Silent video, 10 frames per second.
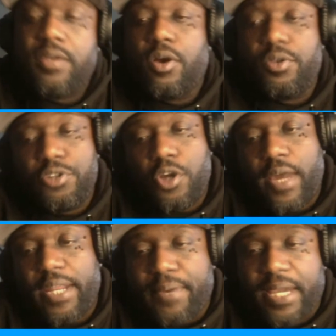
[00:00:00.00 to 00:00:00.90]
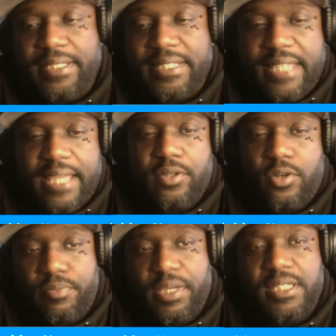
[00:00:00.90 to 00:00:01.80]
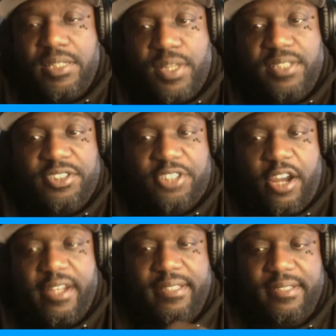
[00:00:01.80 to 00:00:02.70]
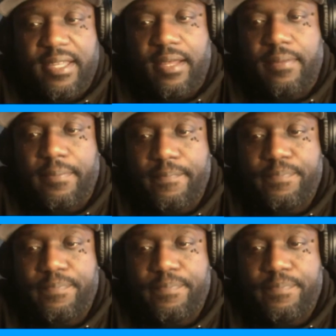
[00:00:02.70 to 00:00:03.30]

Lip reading: Oh, you know why they probably did that, though? Because he wasn't starting at the time.